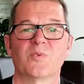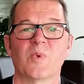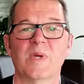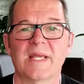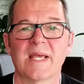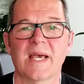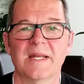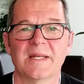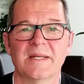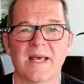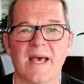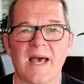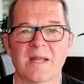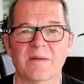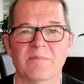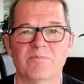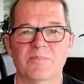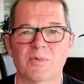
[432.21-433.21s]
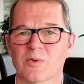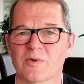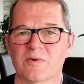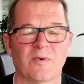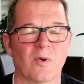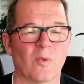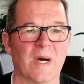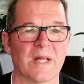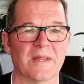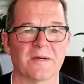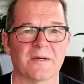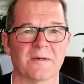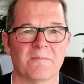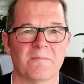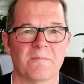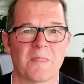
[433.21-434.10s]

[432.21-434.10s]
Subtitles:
weekend had beautiful weather.